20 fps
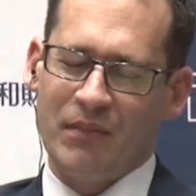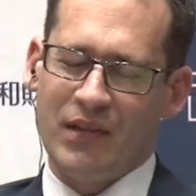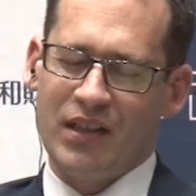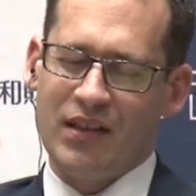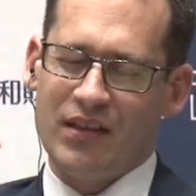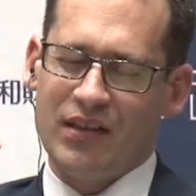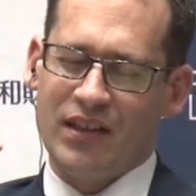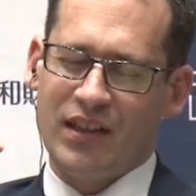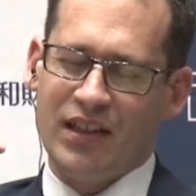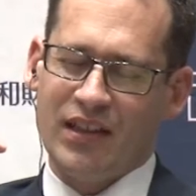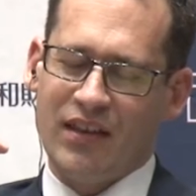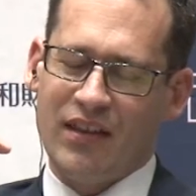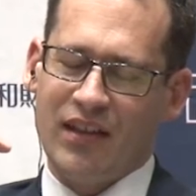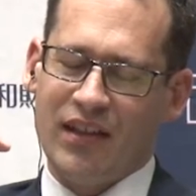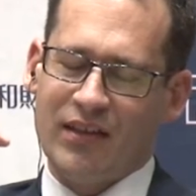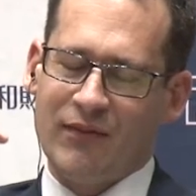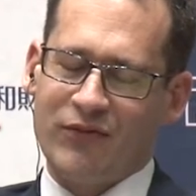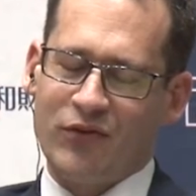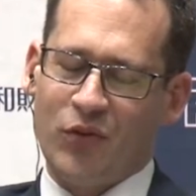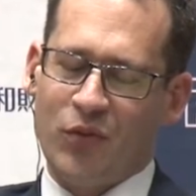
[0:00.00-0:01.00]
immediately can
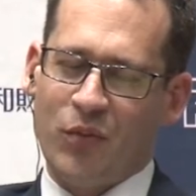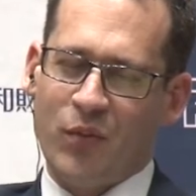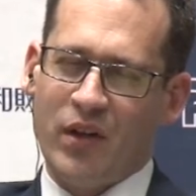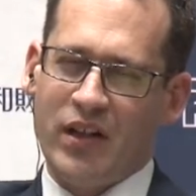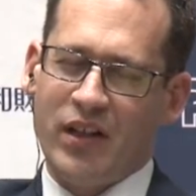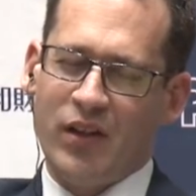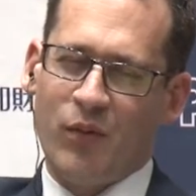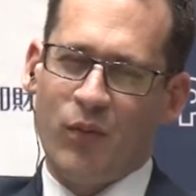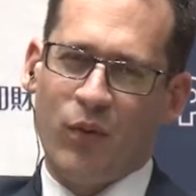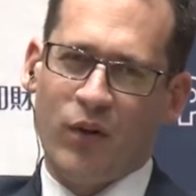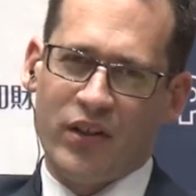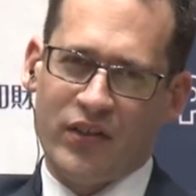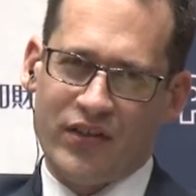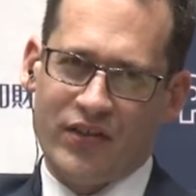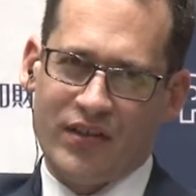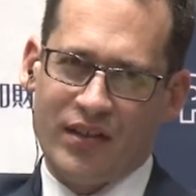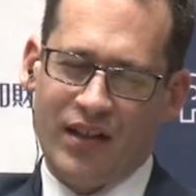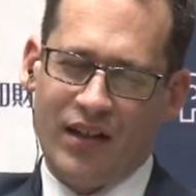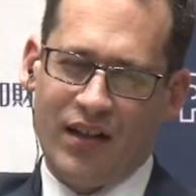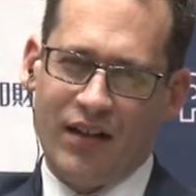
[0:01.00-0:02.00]
think of twenty
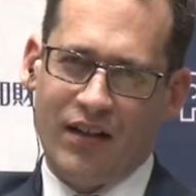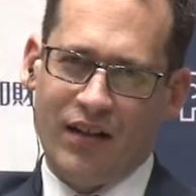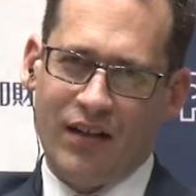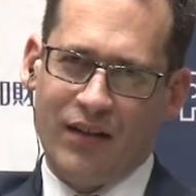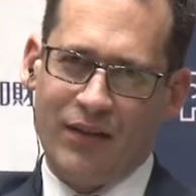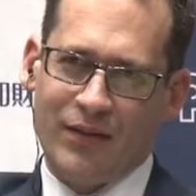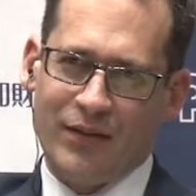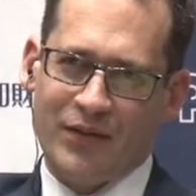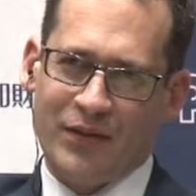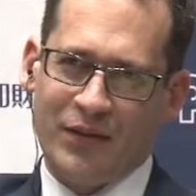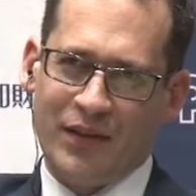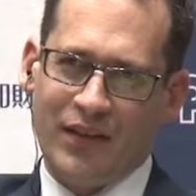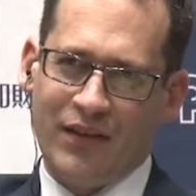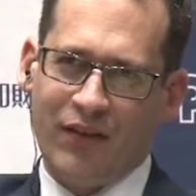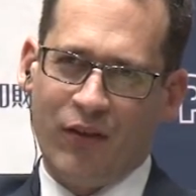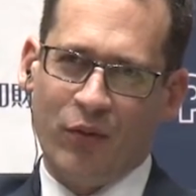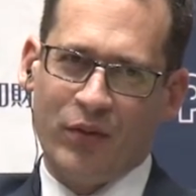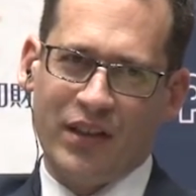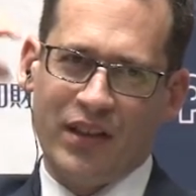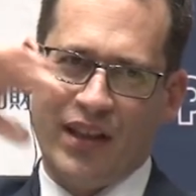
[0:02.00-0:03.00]
worst scenarios
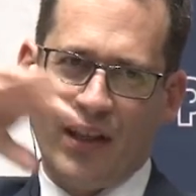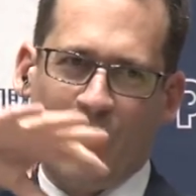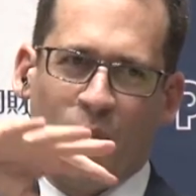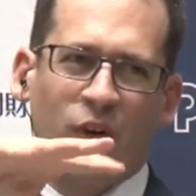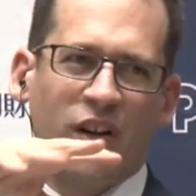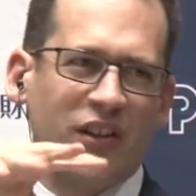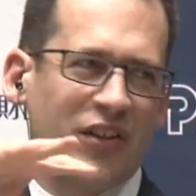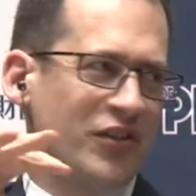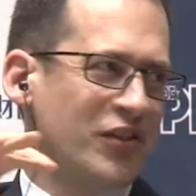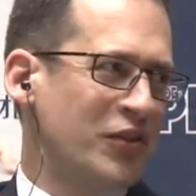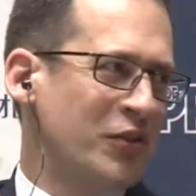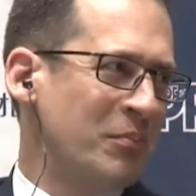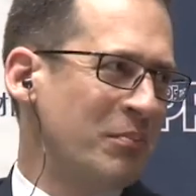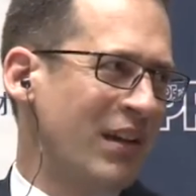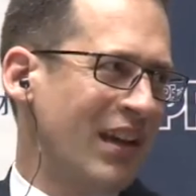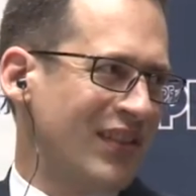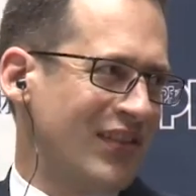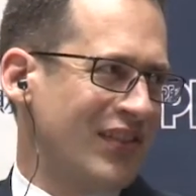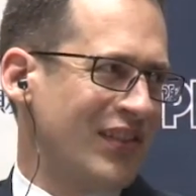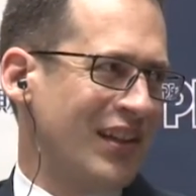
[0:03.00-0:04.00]
and only like one or two
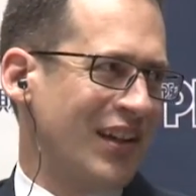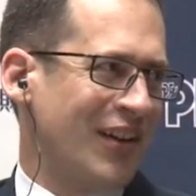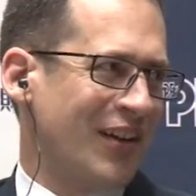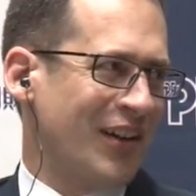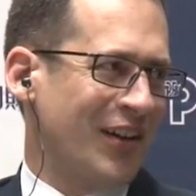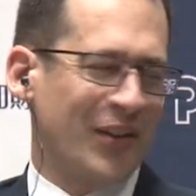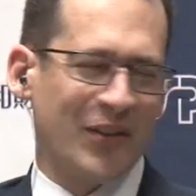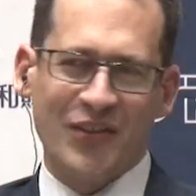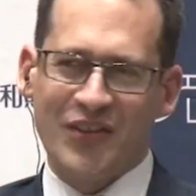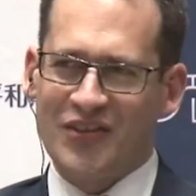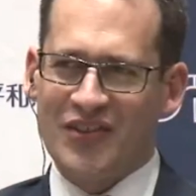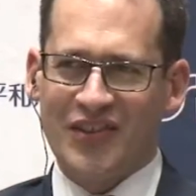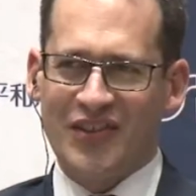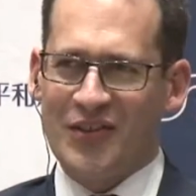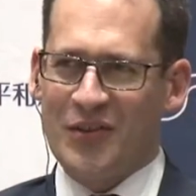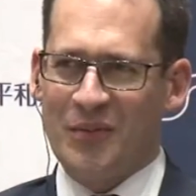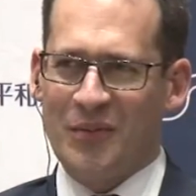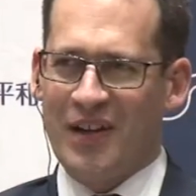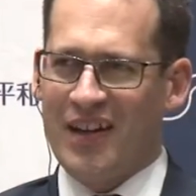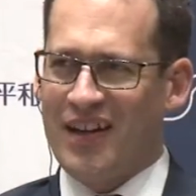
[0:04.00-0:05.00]
best scenarios. It's
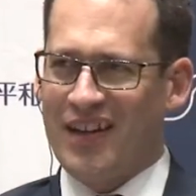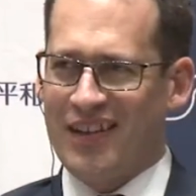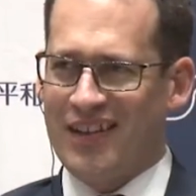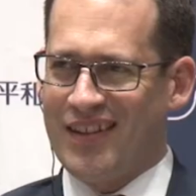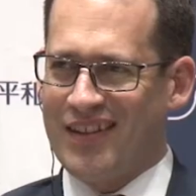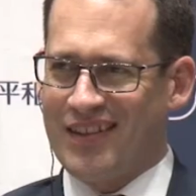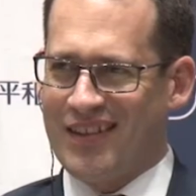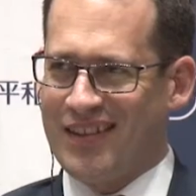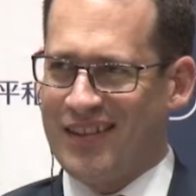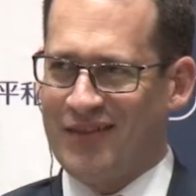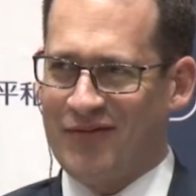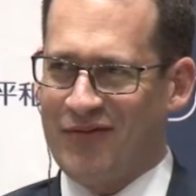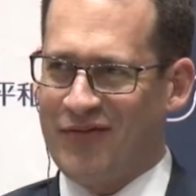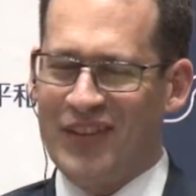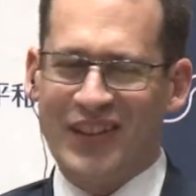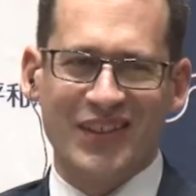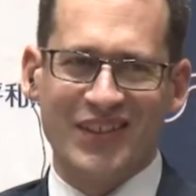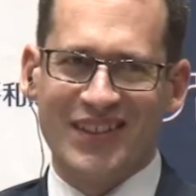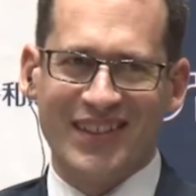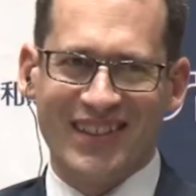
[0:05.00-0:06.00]
just the way that the
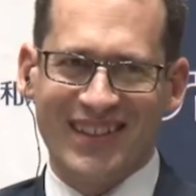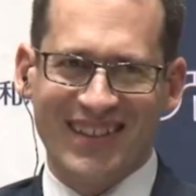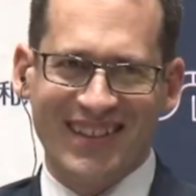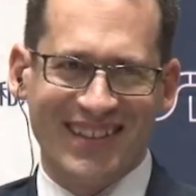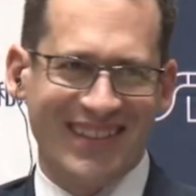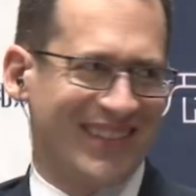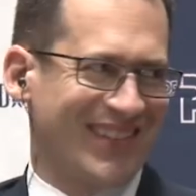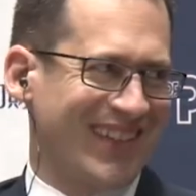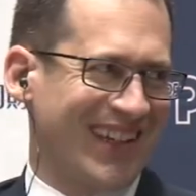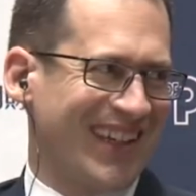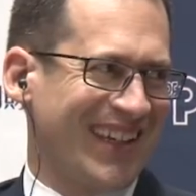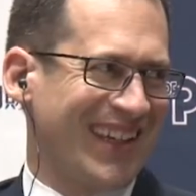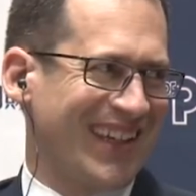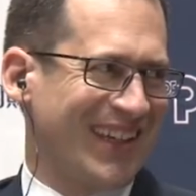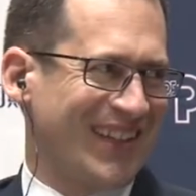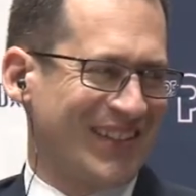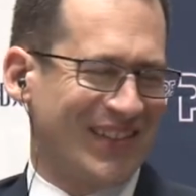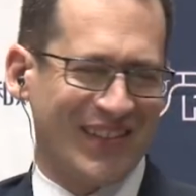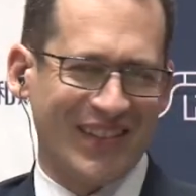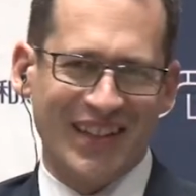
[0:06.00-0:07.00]
field is, I
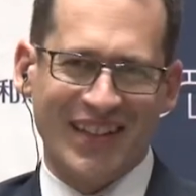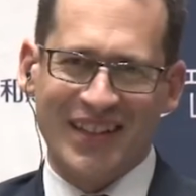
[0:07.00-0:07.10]
guess.